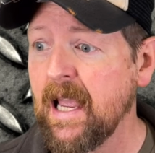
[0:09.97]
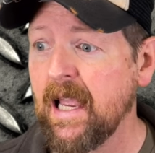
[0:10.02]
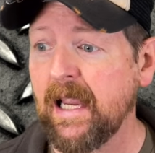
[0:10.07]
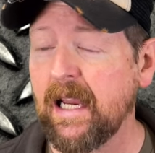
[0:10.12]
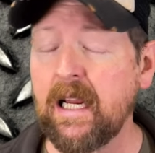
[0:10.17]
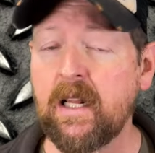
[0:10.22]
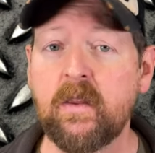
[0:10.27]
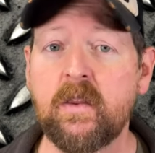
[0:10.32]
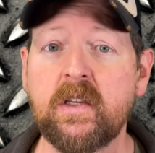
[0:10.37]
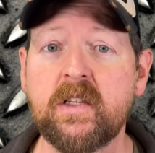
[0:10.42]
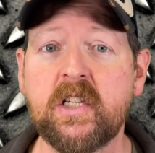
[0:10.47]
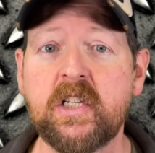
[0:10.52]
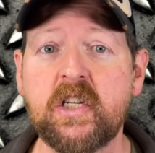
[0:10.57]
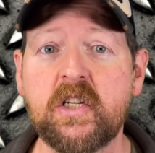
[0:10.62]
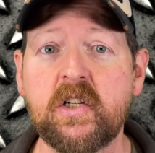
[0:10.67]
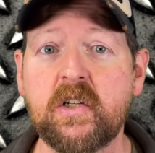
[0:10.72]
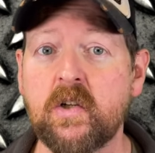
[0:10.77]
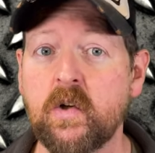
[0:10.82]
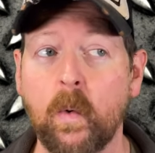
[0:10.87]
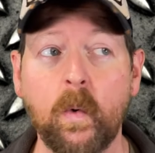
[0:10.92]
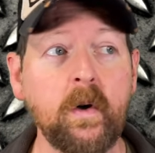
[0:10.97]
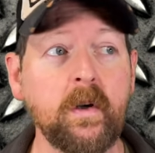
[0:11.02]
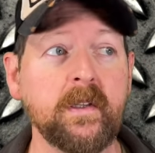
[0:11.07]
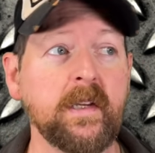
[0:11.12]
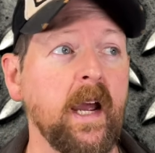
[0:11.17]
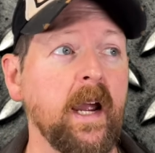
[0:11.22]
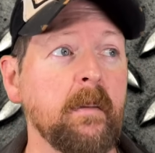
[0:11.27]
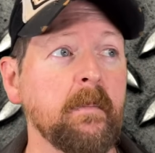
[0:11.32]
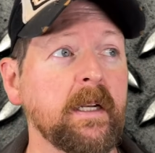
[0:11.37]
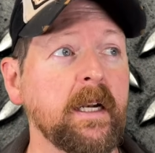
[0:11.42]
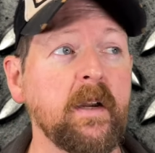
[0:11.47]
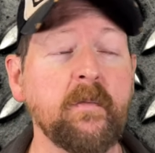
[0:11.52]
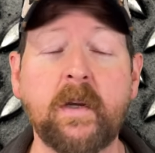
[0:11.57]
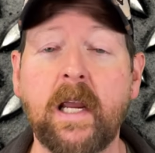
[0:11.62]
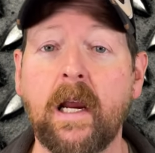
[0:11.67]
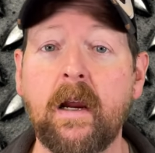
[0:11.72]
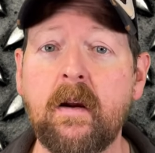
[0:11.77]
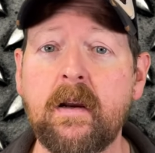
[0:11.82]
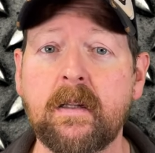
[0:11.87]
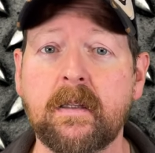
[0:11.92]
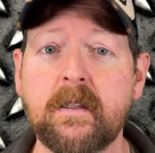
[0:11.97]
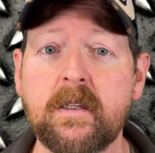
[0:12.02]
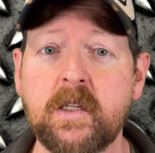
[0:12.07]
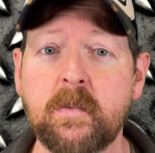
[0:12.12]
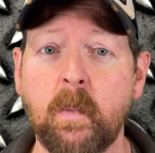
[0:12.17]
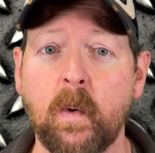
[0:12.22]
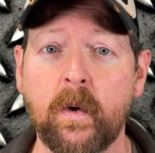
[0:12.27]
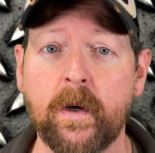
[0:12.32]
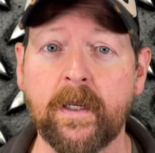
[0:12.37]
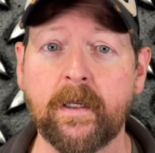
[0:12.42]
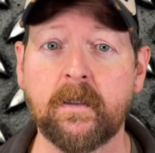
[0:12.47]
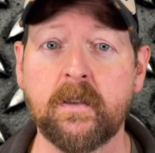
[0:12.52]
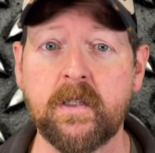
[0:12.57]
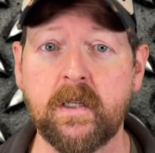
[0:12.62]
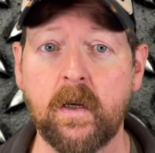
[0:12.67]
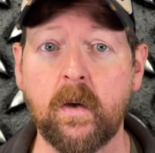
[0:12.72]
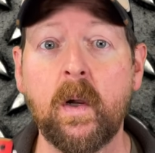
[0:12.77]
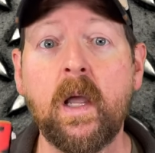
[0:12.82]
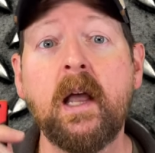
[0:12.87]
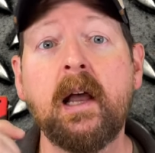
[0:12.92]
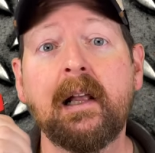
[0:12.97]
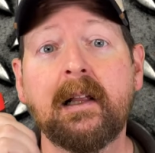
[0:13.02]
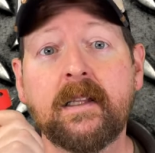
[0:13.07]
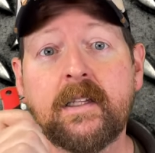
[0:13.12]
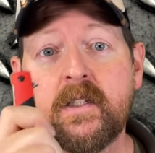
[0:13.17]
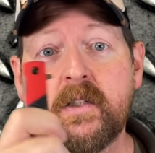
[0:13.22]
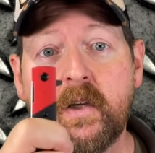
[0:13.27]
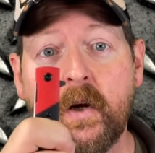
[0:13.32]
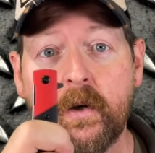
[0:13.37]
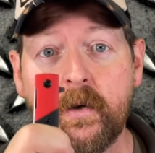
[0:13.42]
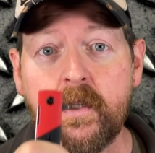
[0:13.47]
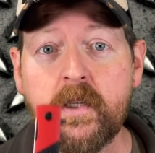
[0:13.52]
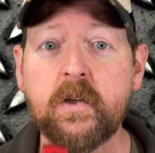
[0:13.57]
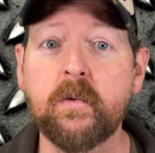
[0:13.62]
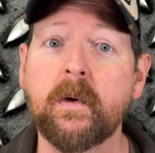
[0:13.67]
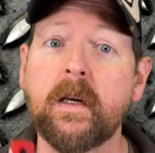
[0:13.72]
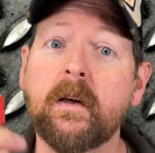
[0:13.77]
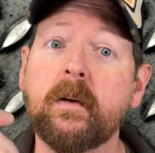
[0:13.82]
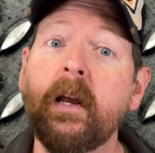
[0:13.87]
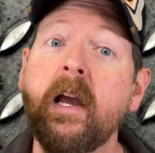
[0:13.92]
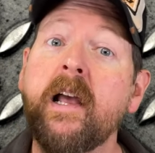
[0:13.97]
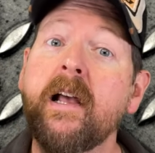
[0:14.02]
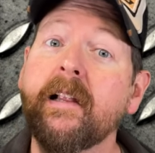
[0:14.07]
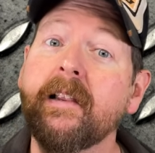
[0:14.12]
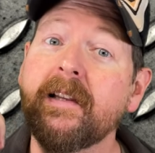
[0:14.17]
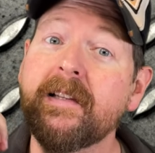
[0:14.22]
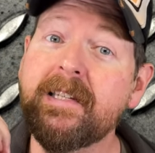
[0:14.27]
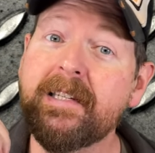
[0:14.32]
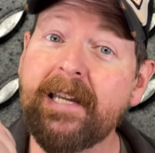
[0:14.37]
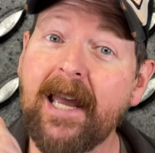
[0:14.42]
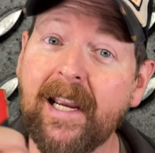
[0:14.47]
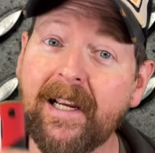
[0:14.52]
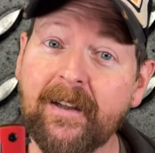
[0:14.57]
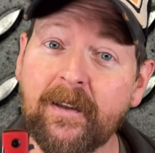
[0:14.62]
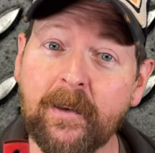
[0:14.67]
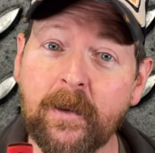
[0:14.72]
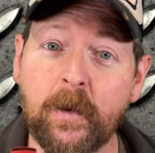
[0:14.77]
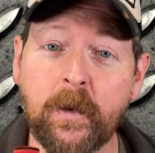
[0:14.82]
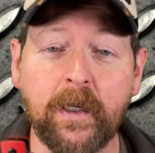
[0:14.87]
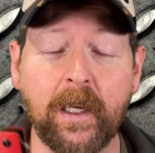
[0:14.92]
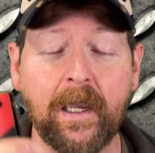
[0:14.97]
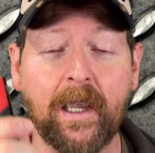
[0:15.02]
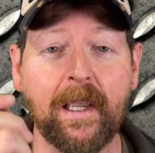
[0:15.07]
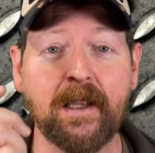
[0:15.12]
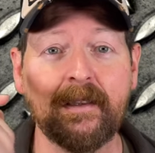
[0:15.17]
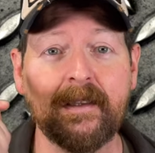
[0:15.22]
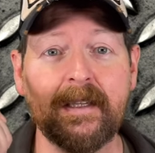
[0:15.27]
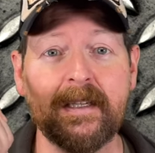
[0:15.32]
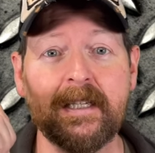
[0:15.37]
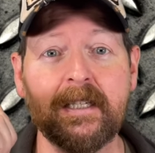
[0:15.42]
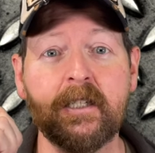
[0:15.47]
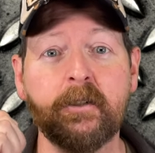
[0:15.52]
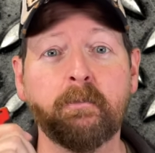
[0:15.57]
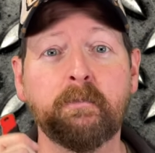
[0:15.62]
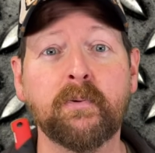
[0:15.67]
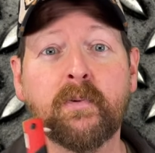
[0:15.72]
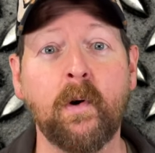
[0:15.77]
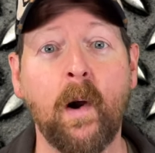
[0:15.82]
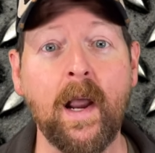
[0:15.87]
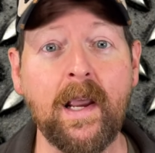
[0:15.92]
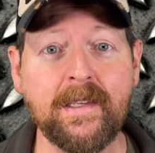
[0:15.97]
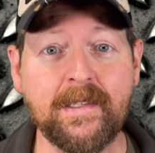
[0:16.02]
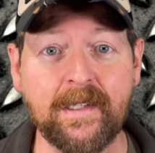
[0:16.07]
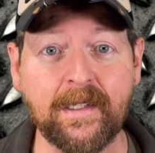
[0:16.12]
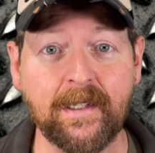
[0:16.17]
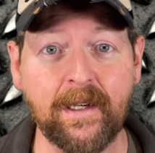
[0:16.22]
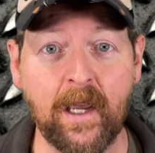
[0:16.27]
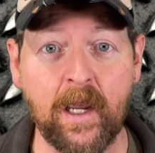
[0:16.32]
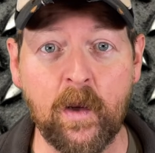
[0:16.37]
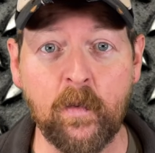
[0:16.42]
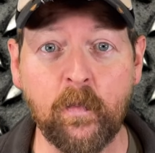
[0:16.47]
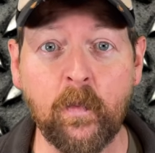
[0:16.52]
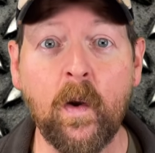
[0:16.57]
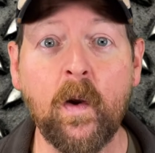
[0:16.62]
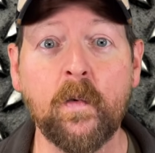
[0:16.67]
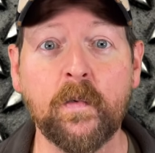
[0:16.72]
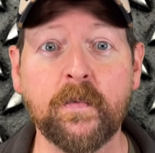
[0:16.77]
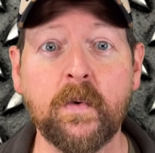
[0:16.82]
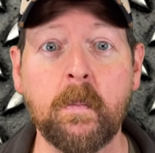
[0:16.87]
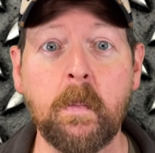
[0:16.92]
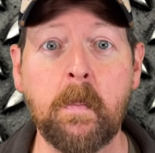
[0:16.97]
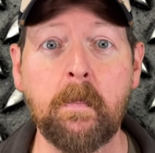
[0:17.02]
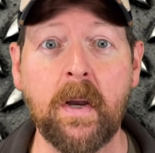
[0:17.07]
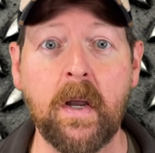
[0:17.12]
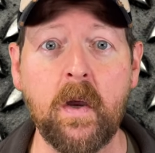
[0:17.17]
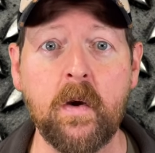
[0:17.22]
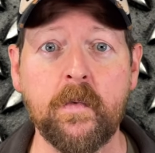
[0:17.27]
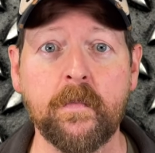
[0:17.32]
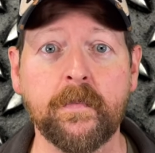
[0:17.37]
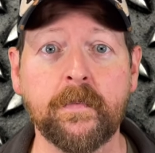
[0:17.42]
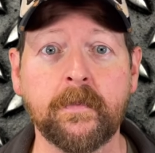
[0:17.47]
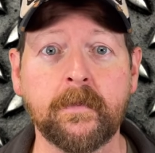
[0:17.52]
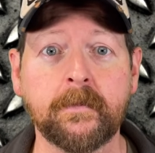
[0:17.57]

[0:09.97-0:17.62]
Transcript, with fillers: in the short time that I've carried it this morning. So let's turn this around. Let's take a look at this surprising knife from above.